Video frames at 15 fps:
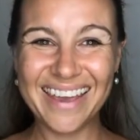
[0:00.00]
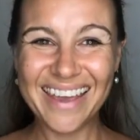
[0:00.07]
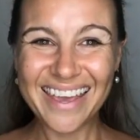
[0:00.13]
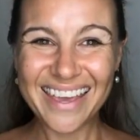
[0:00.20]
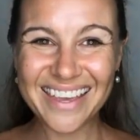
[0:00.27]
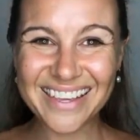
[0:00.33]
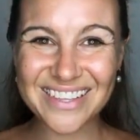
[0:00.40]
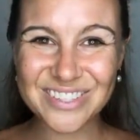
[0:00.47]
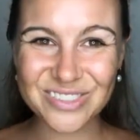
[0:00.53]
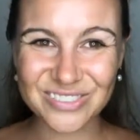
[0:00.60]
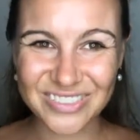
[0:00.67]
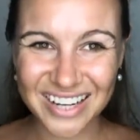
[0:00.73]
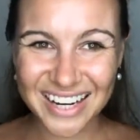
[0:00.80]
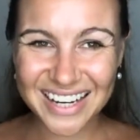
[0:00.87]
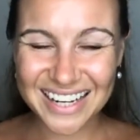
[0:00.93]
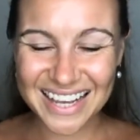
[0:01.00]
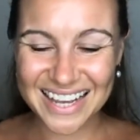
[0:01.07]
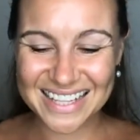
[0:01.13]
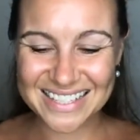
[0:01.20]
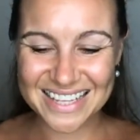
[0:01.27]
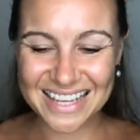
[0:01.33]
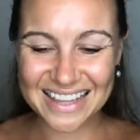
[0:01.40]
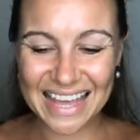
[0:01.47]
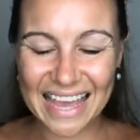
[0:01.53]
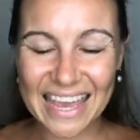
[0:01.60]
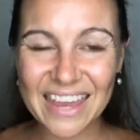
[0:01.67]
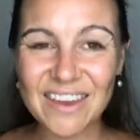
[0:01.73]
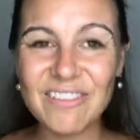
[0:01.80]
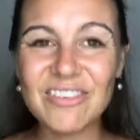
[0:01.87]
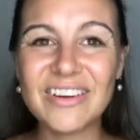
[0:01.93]
is realizing that
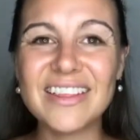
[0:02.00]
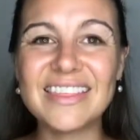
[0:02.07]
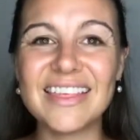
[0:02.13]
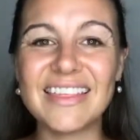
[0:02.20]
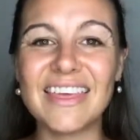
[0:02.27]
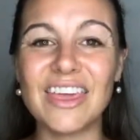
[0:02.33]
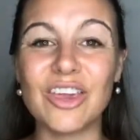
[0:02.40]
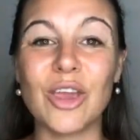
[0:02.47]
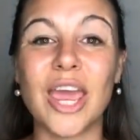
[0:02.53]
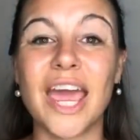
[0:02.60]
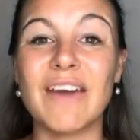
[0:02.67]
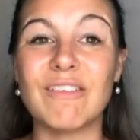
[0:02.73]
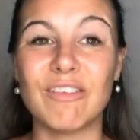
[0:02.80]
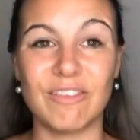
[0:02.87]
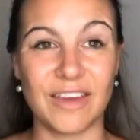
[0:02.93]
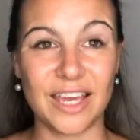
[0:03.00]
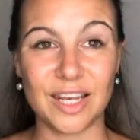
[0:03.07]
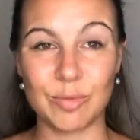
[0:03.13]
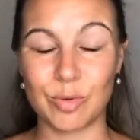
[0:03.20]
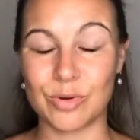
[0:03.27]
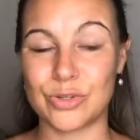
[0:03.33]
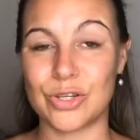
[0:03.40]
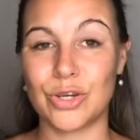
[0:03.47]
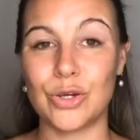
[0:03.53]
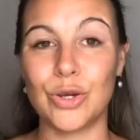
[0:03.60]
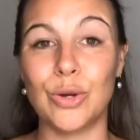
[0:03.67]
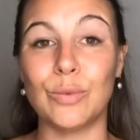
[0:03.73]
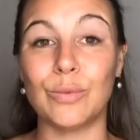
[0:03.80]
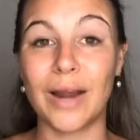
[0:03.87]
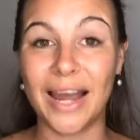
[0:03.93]
everything that you have available to
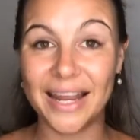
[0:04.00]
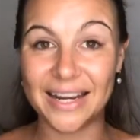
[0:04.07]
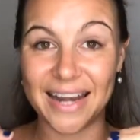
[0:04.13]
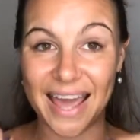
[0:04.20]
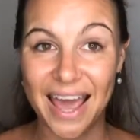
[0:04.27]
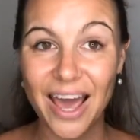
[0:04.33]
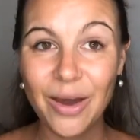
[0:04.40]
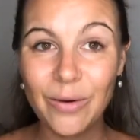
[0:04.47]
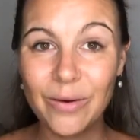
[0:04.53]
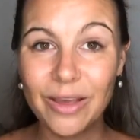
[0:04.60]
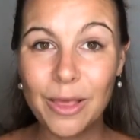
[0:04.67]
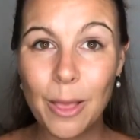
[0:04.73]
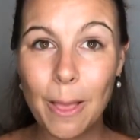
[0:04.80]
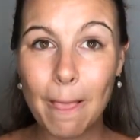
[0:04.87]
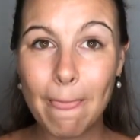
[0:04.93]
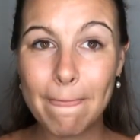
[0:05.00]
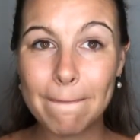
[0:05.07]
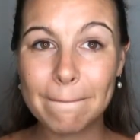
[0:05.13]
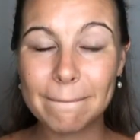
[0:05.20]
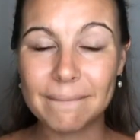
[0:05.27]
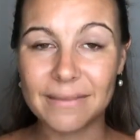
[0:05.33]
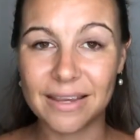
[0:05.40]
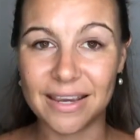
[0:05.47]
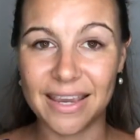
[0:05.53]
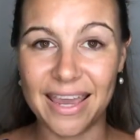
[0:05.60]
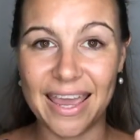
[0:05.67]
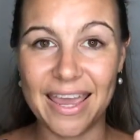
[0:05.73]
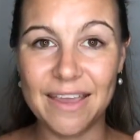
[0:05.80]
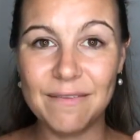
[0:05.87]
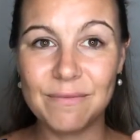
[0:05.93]
you right now,
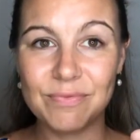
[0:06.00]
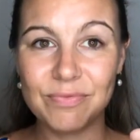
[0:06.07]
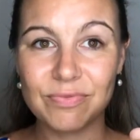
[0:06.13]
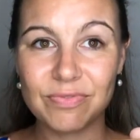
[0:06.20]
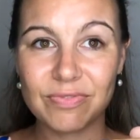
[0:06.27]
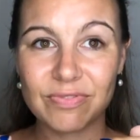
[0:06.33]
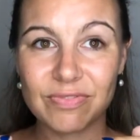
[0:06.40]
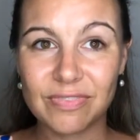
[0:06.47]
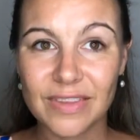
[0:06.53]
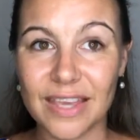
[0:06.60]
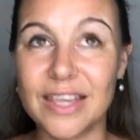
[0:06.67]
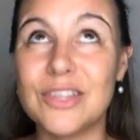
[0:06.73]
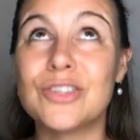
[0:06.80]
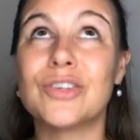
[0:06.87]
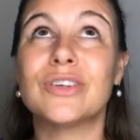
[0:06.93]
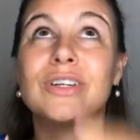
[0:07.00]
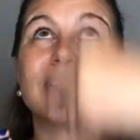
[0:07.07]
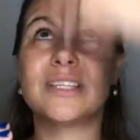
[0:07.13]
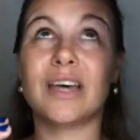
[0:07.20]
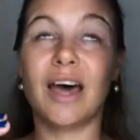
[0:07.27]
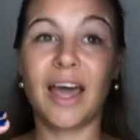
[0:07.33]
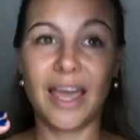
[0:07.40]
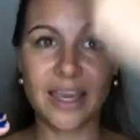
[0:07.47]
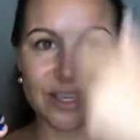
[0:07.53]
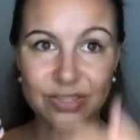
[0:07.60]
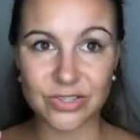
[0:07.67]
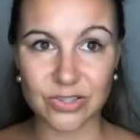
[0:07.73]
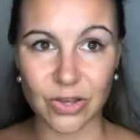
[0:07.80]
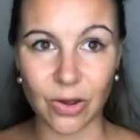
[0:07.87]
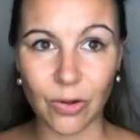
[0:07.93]
okay, is your entire
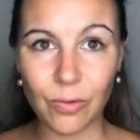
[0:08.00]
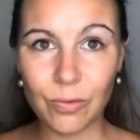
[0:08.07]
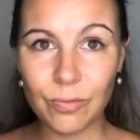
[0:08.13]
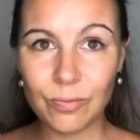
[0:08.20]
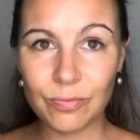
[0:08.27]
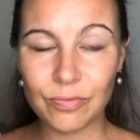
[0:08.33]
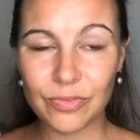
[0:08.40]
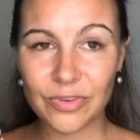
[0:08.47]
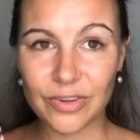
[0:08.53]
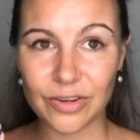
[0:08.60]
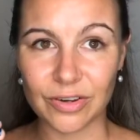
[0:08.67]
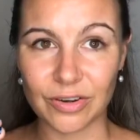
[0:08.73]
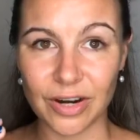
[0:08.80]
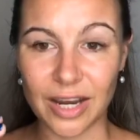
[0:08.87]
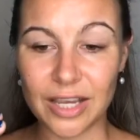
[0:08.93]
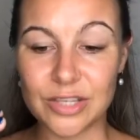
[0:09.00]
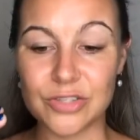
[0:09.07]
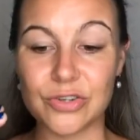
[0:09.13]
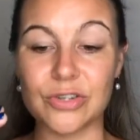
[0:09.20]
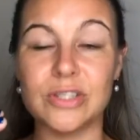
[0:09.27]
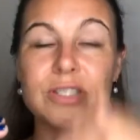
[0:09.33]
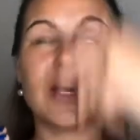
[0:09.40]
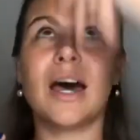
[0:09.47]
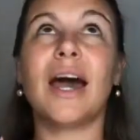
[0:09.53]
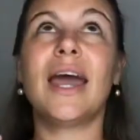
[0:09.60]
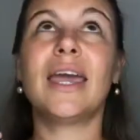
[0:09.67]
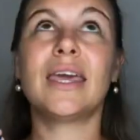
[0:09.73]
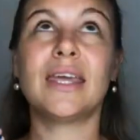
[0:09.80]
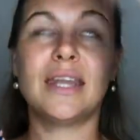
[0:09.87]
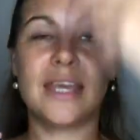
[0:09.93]
soul, all right, is your entire
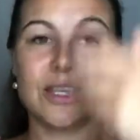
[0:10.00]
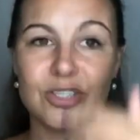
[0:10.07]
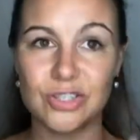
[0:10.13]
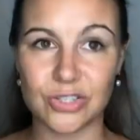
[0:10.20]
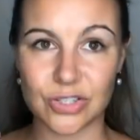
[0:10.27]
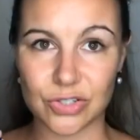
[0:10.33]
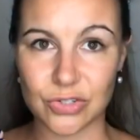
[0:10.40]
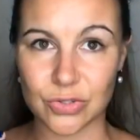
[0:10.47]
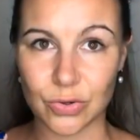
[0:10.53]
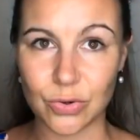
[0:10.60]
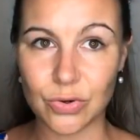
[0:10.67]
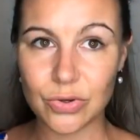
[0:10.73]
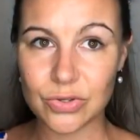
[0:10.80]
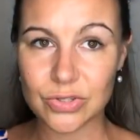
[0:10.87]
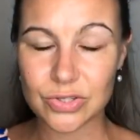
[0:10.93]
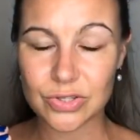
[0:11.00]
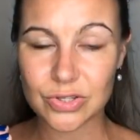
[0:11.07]
connection to source,